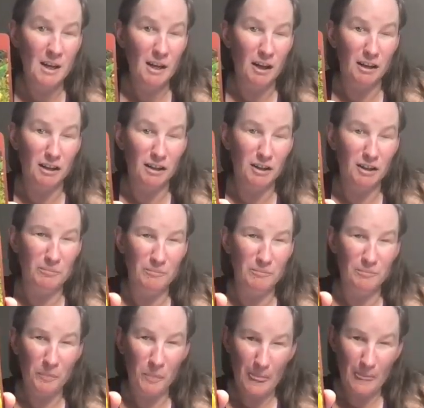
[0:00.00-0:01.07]

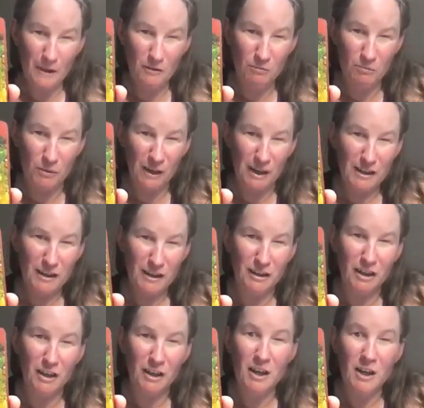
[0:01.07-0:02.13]
But I think
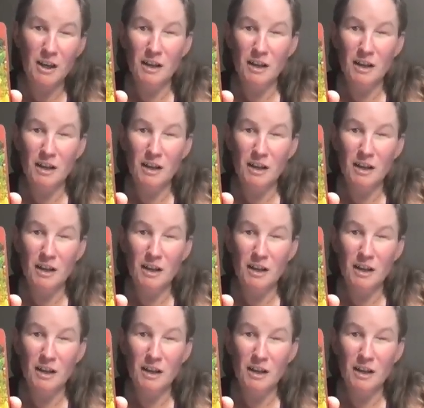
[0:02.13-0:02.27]
like,